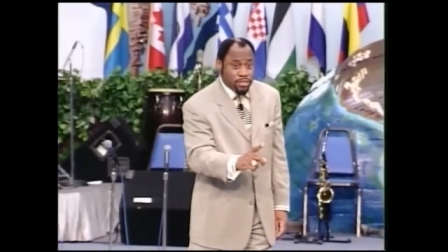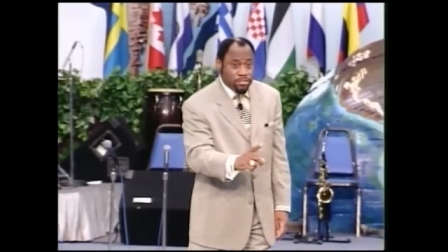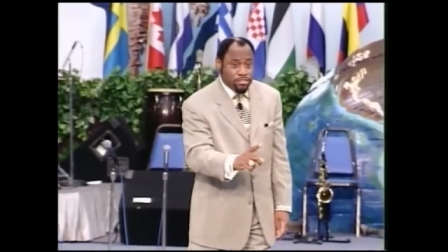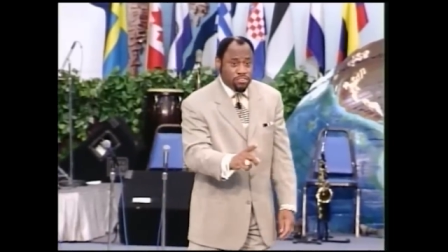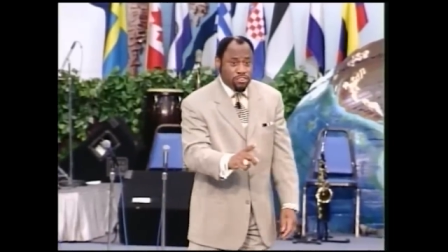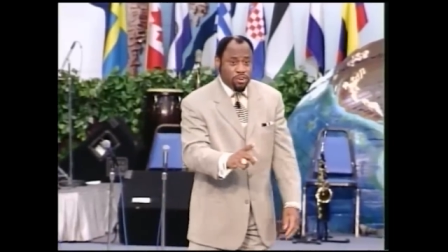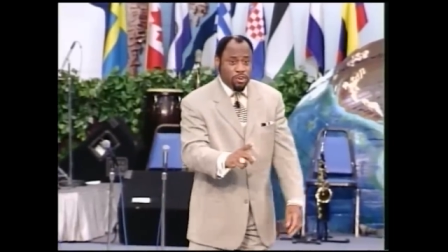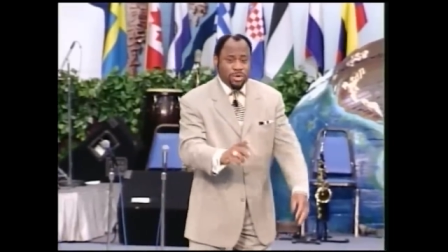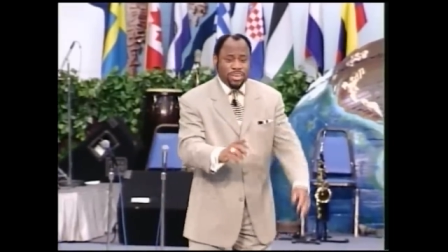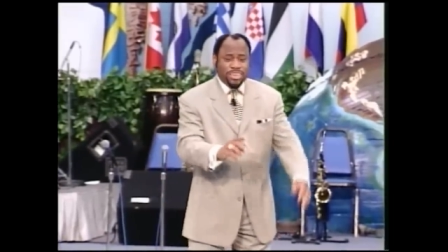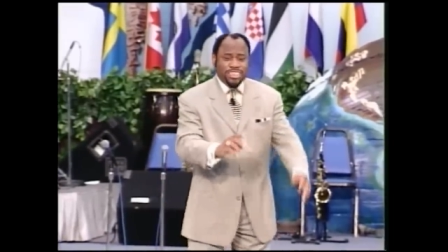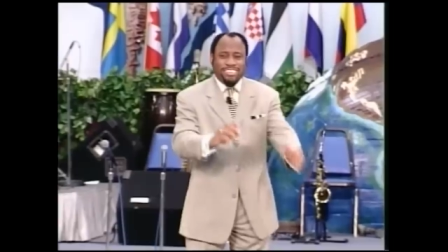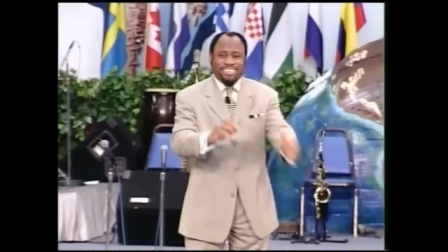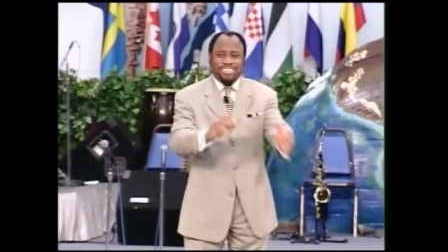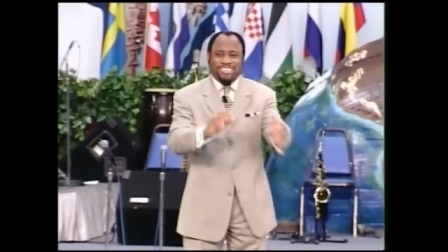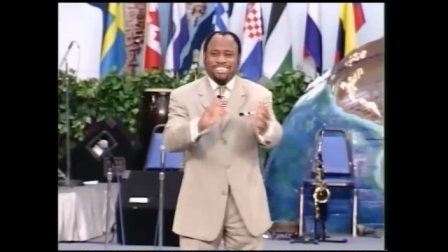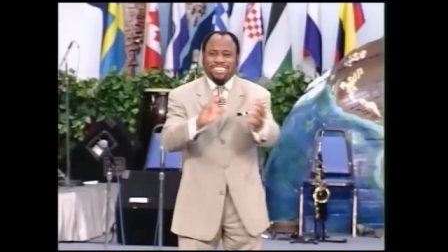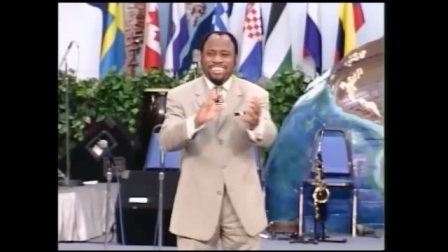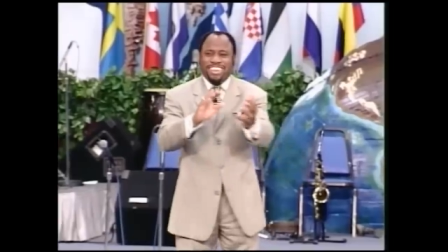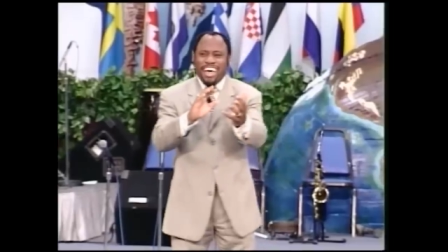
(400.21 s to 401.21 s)
So he
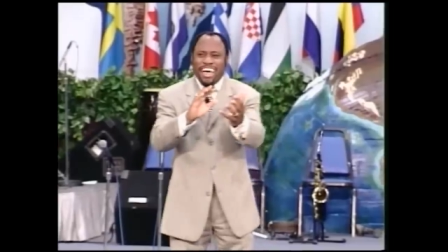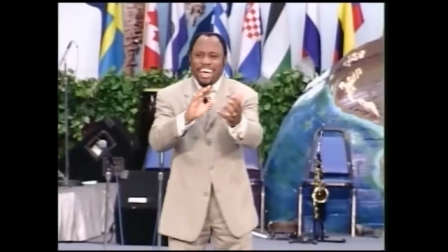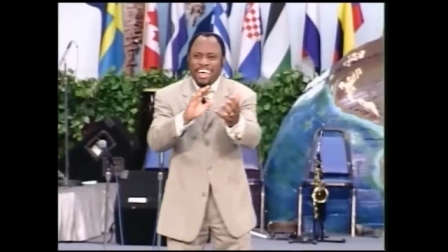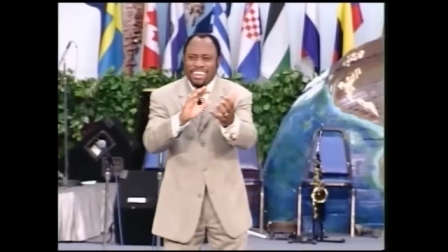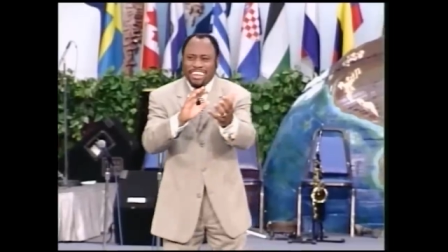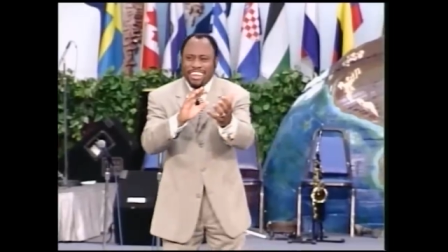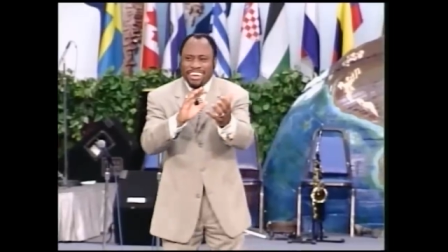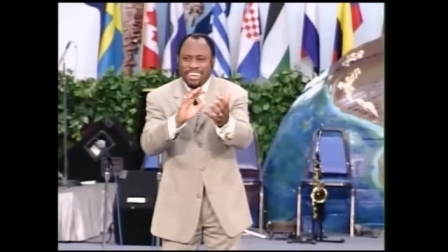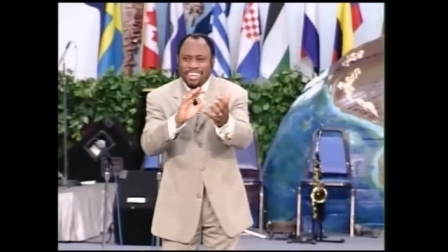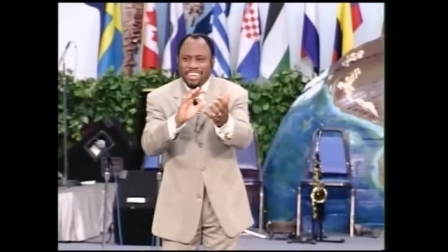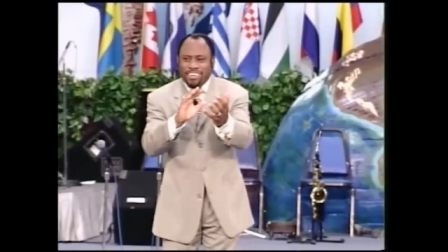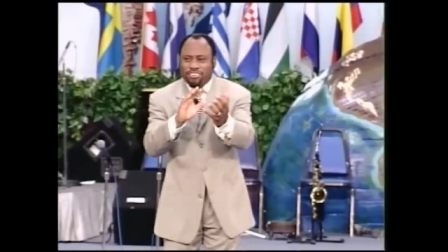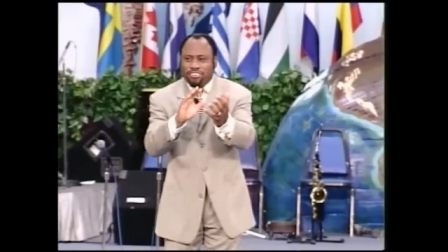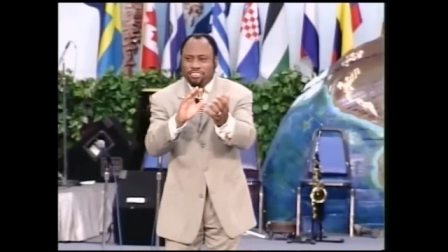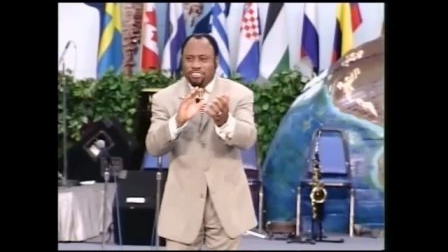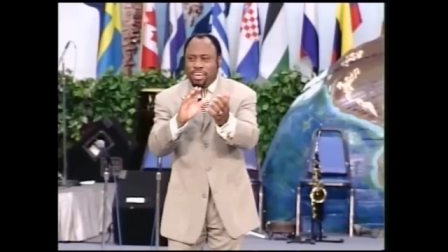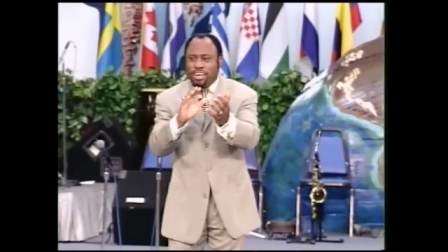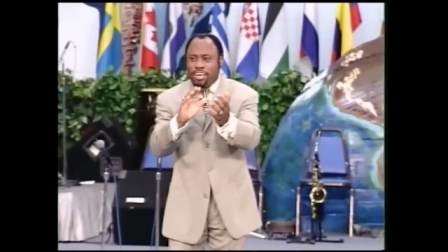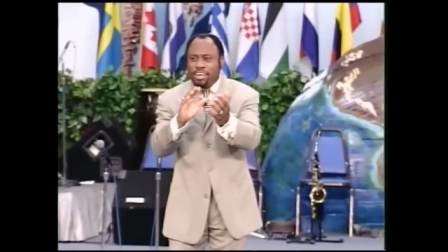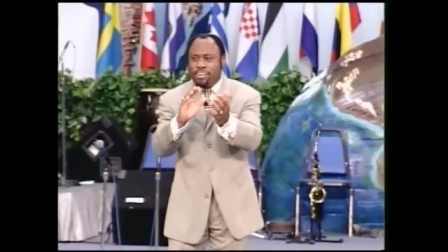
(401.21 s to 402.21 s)
slightly
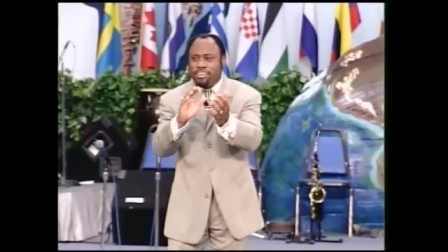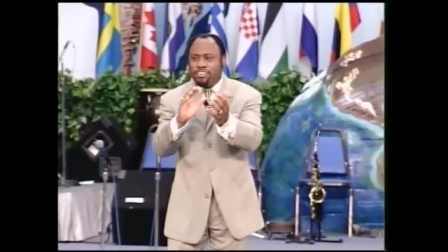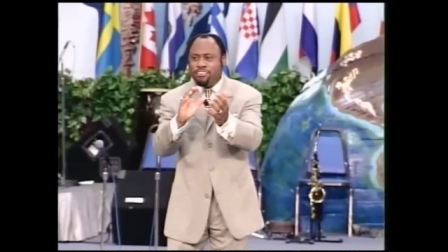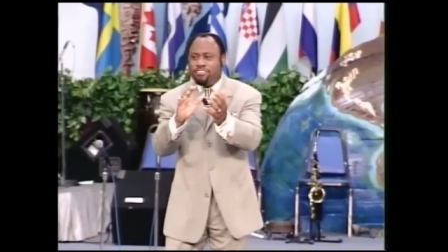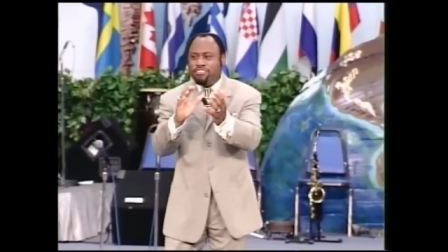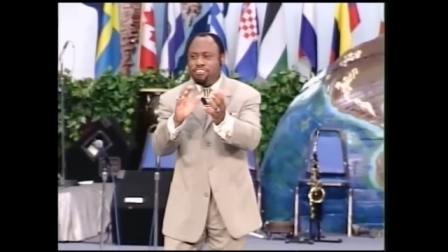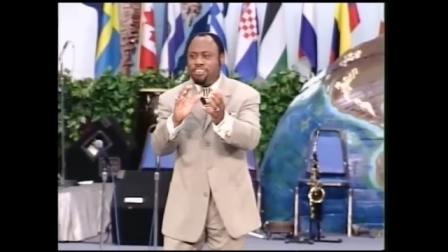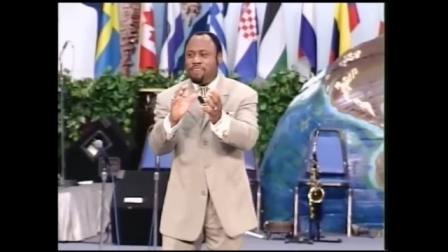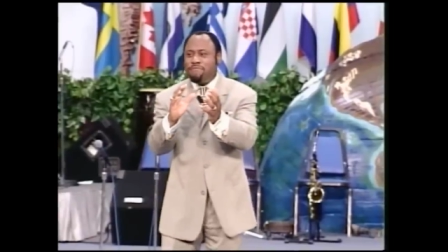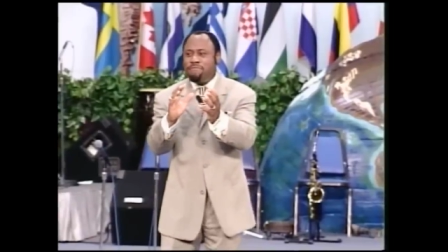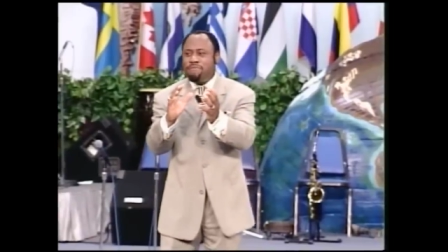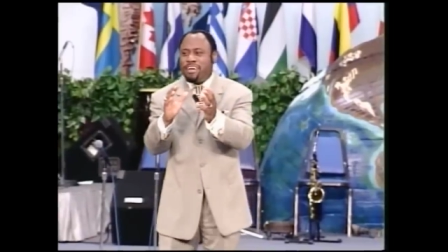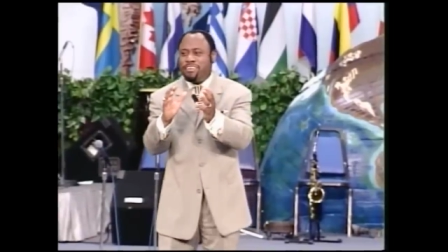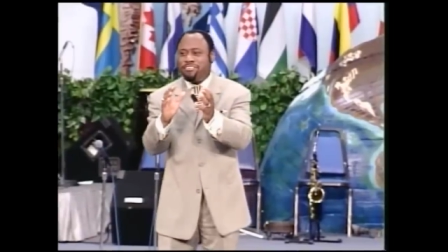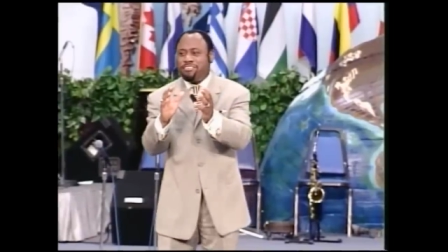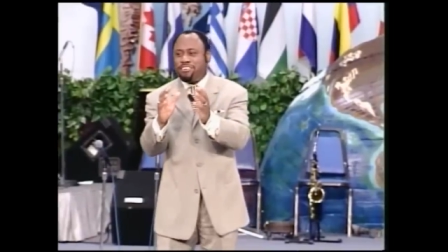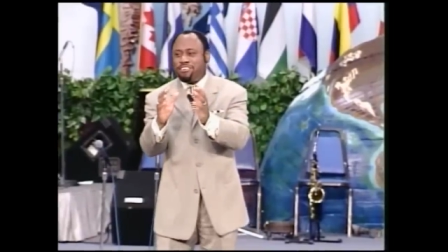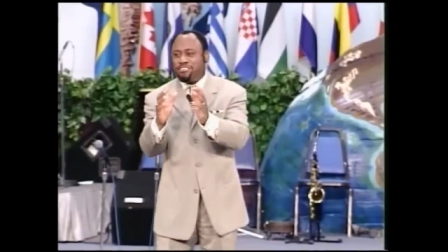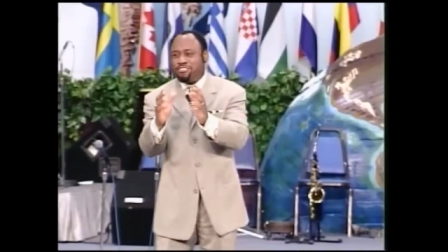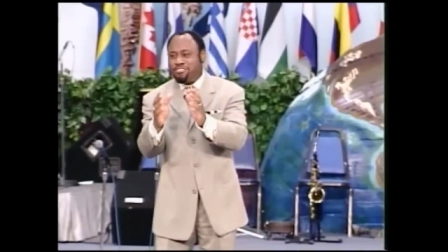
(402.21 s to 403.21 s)
changed their
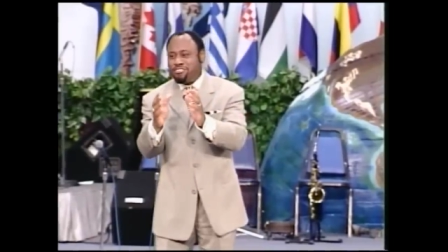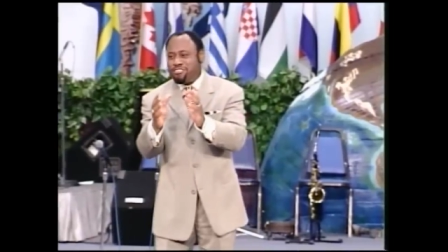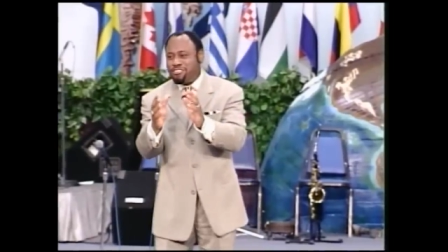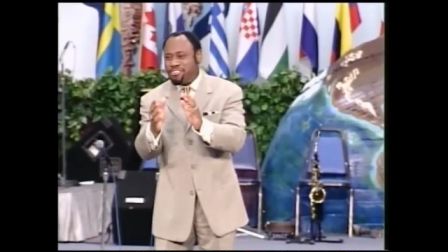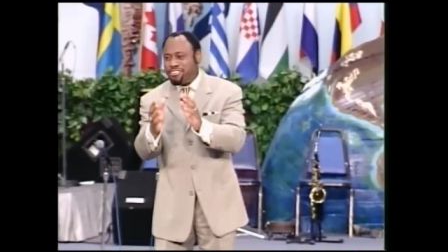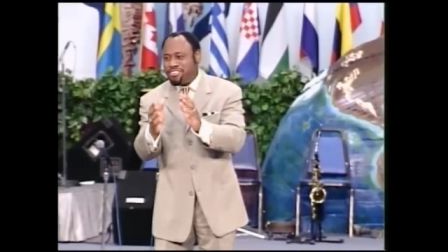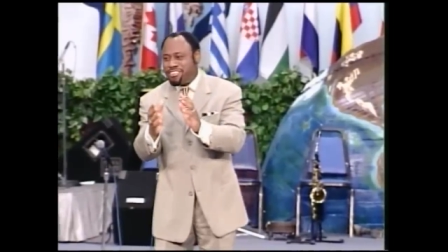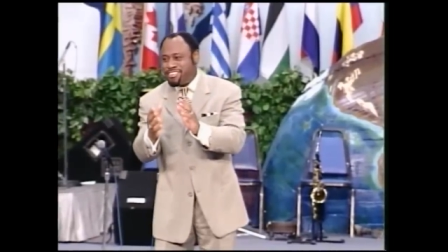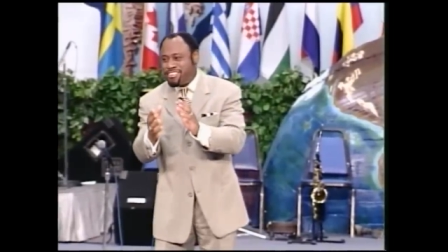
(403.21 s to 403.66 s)
message.